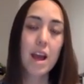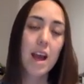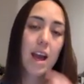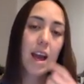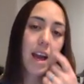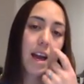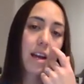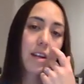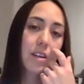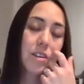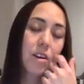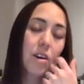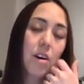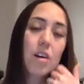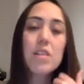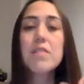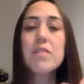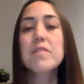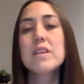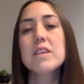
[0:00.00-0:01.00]
And
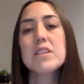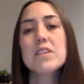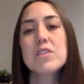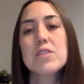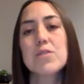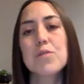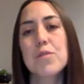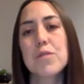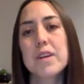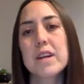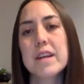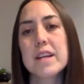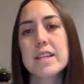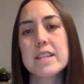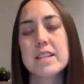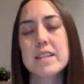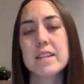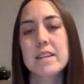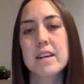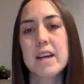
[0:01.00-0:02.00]
all of these
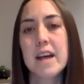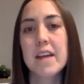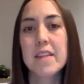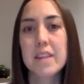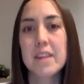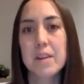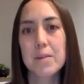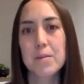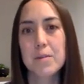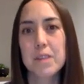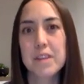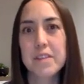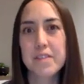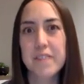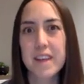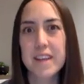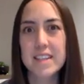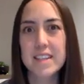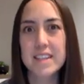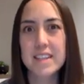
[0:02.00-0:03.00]
stories I think are really
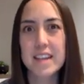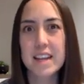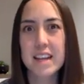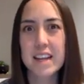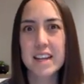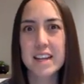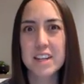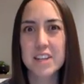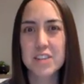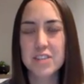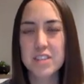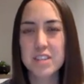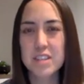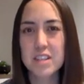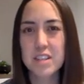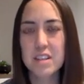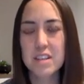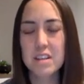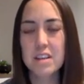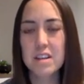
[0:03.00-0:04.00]
fascinating and
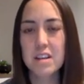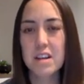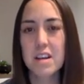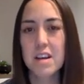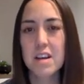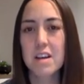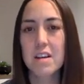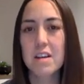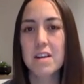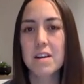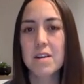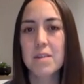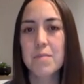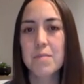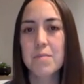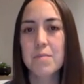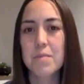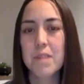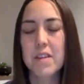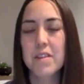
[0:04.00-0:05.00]
interesting.
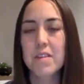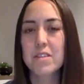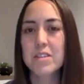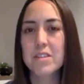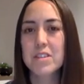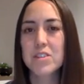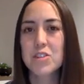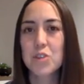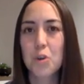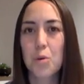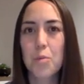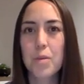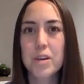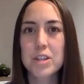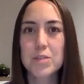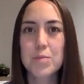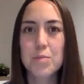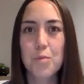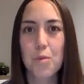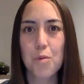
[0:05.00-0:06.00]
And there's so
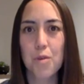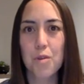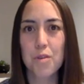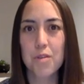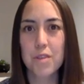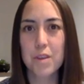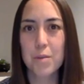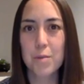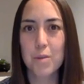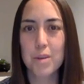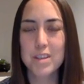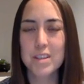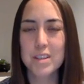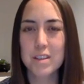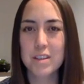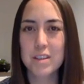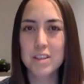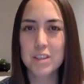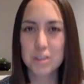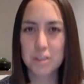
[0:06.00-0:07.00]
much more than what's
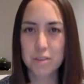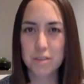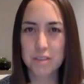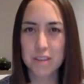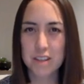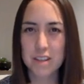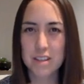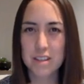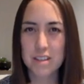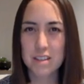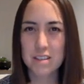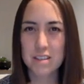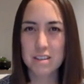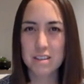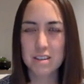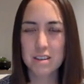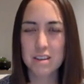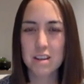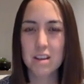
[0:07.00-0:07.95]
on the surface.